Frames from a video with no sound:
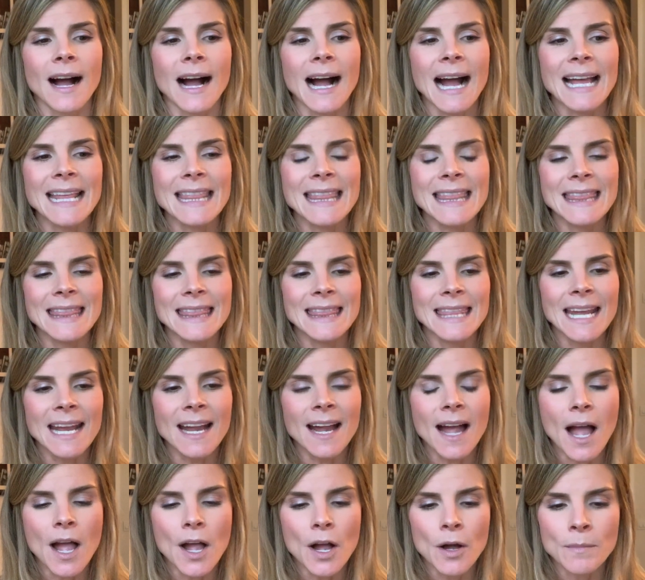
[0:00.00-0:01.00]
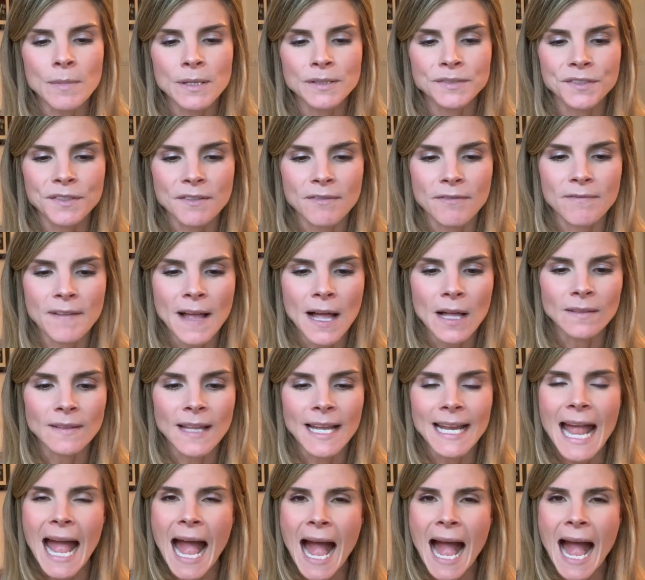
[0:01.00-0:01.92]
I think I almost felt like